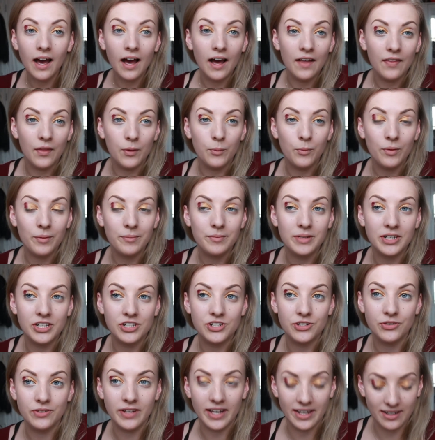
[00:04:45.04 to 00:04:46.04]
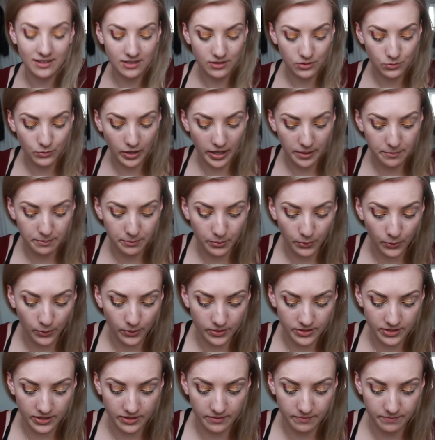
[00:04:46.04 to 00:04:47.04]
Then what I'm going to do next is quite
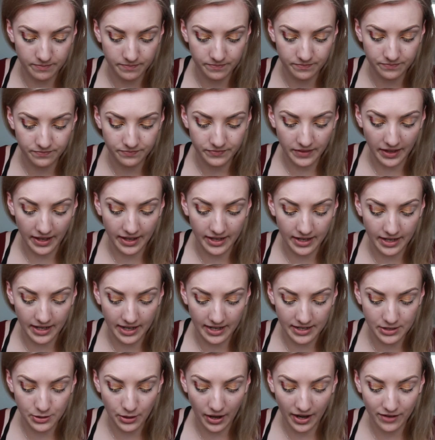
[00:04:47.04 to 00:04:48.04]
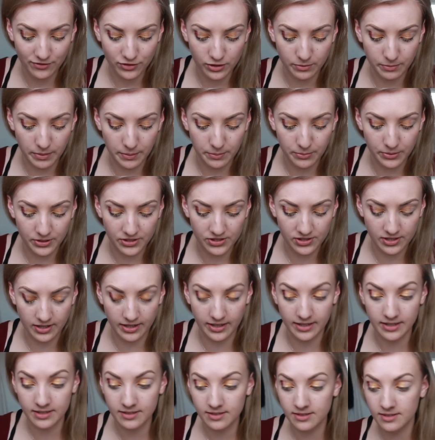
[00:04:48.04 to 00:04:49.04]
important, and you have to be
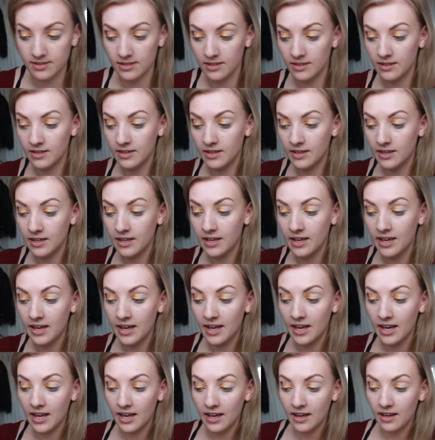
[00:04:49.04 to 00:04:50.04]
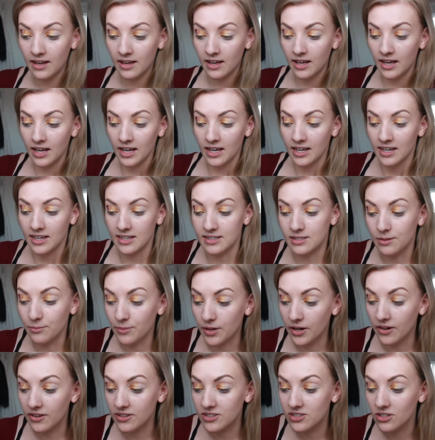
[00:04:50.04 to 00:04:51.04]
precise, is I'm
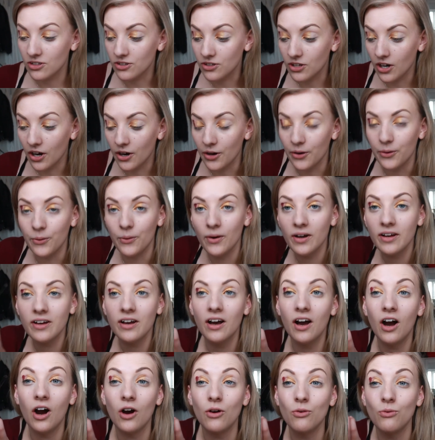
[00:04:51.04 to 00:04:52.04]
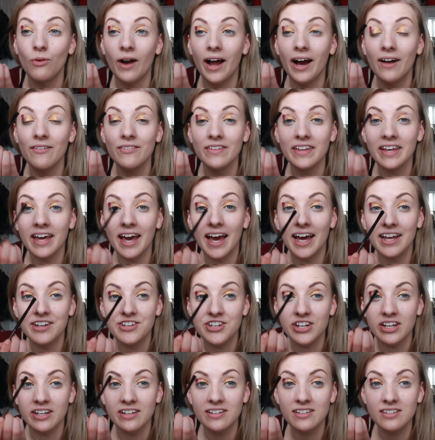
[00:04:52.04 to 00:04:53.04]
going to go around the
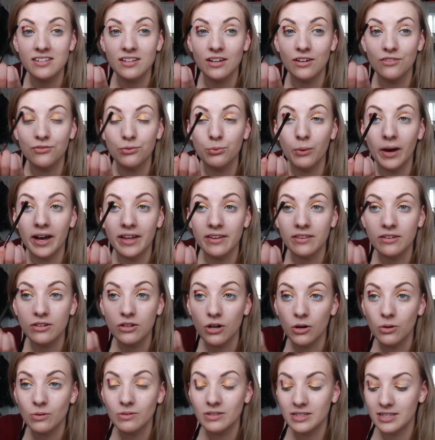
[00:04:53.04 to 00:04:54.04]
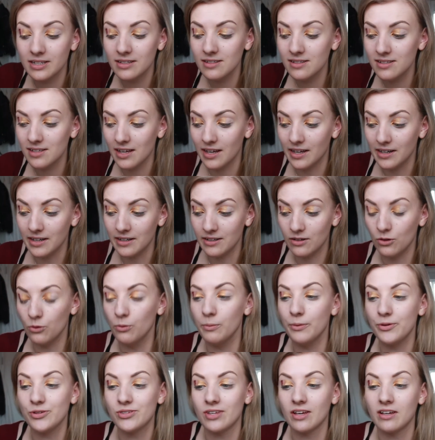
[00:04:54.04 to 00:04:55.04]
edges of where the gold is, and it
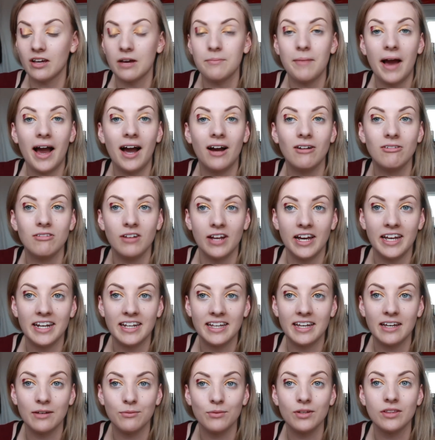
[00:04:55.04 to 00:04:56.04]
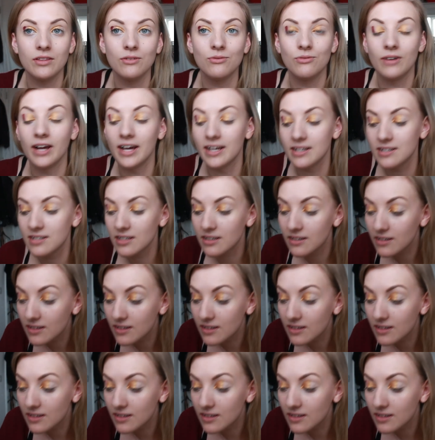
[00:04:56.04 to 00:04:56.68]
almost like I'm outlining it with the red.